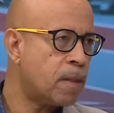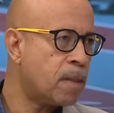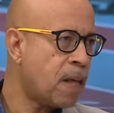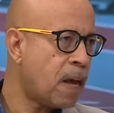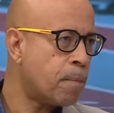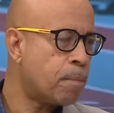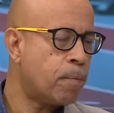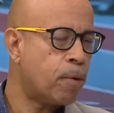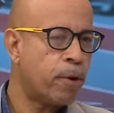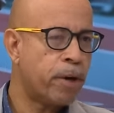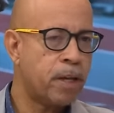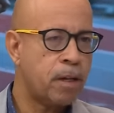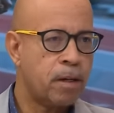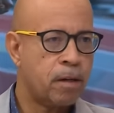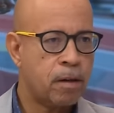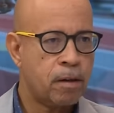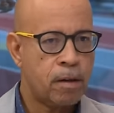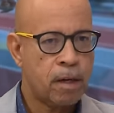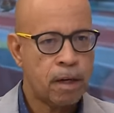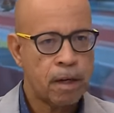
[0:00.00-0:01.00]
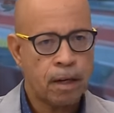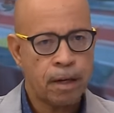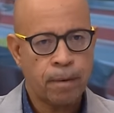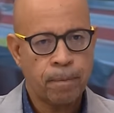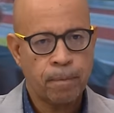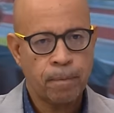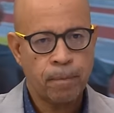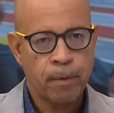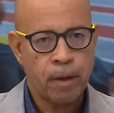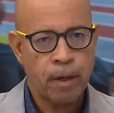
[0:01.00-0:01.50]
on that point,
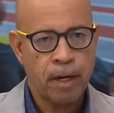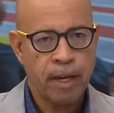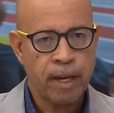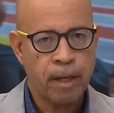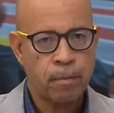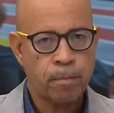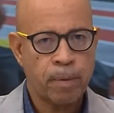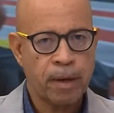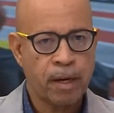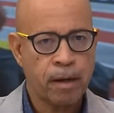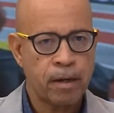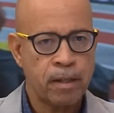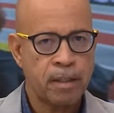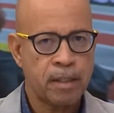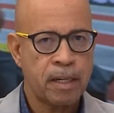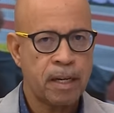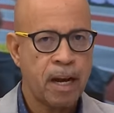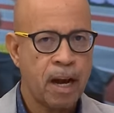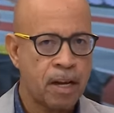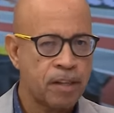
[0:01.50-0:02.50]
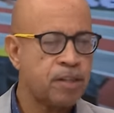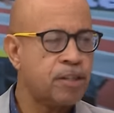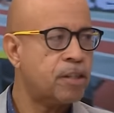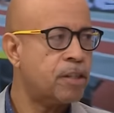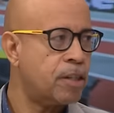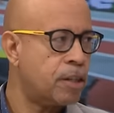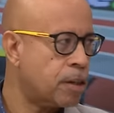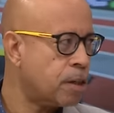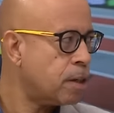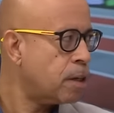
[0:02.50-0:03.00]
um, Leighton, because last
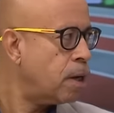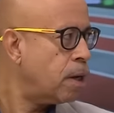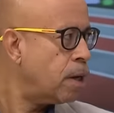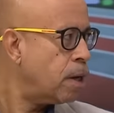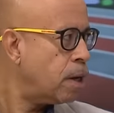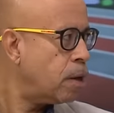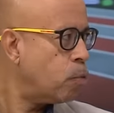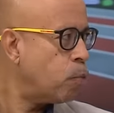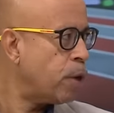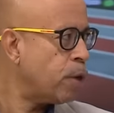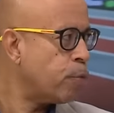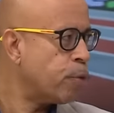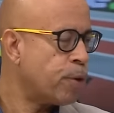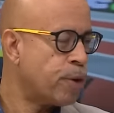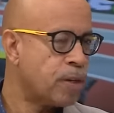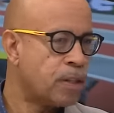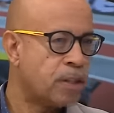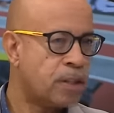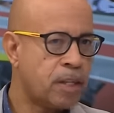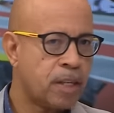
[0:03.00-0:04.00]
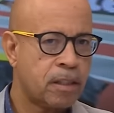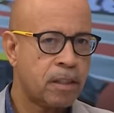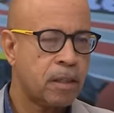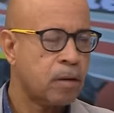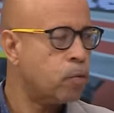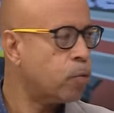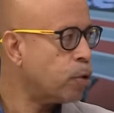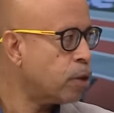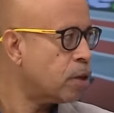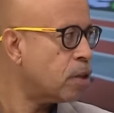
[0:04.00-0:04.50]
year, when we were
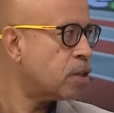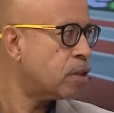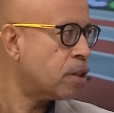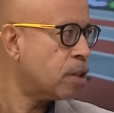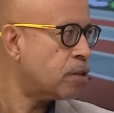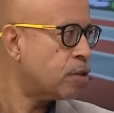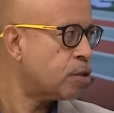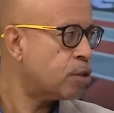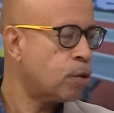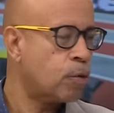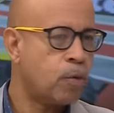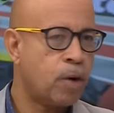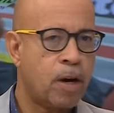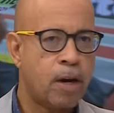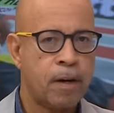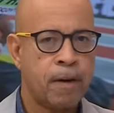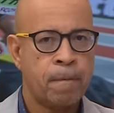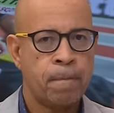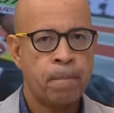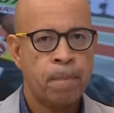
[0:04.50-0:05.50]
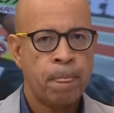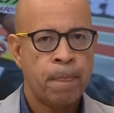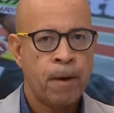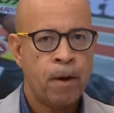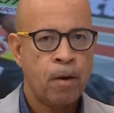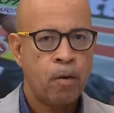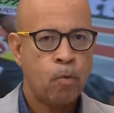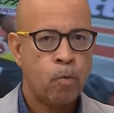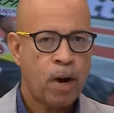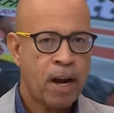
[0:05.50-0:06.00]
assessing worlds and so on,
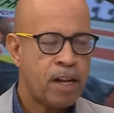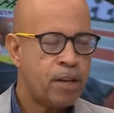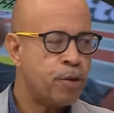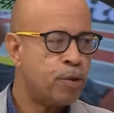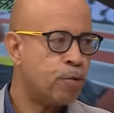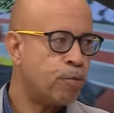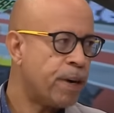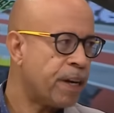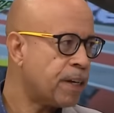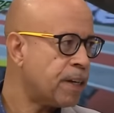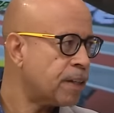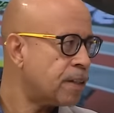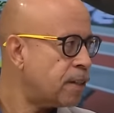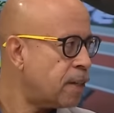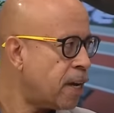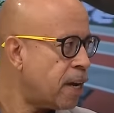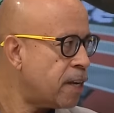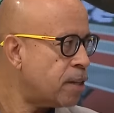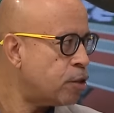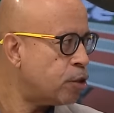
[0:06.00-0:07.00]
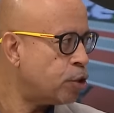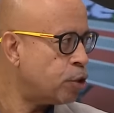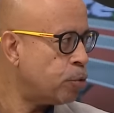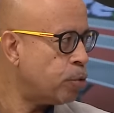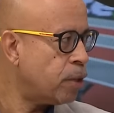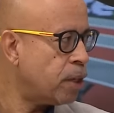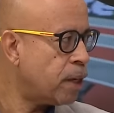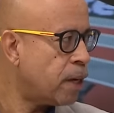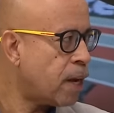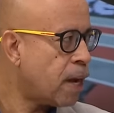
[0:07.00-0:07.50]
while you recognized
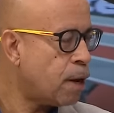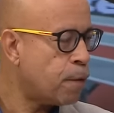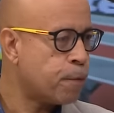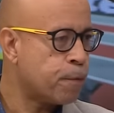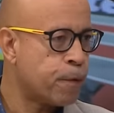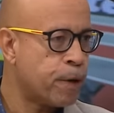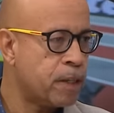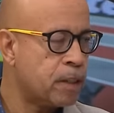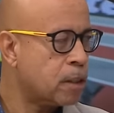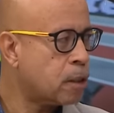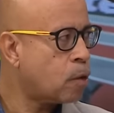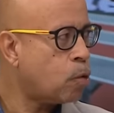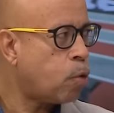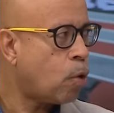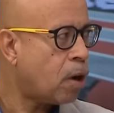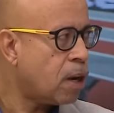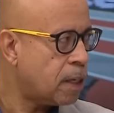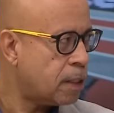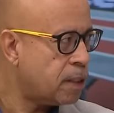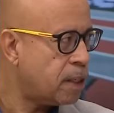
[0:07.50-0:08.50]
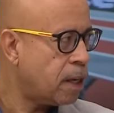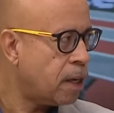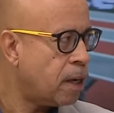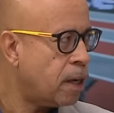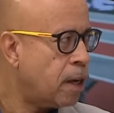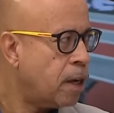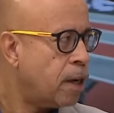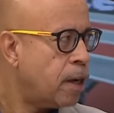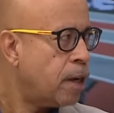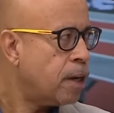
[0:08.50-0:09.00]
Julien Alfred's quality,
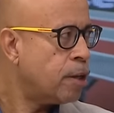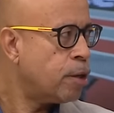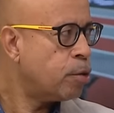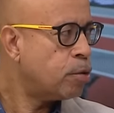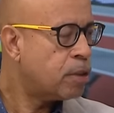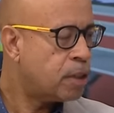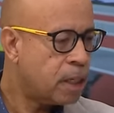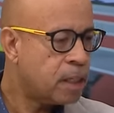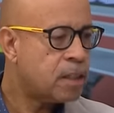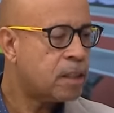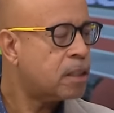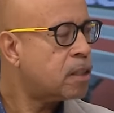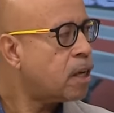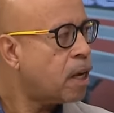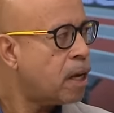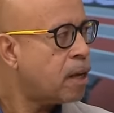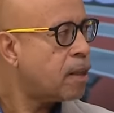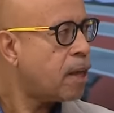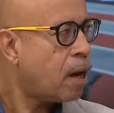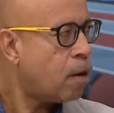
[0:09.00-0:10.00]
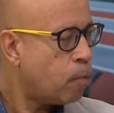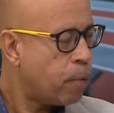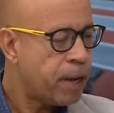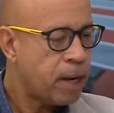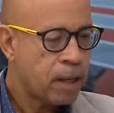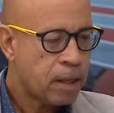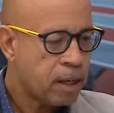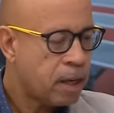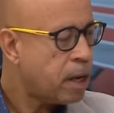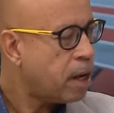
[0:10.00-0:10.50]
you did say that when it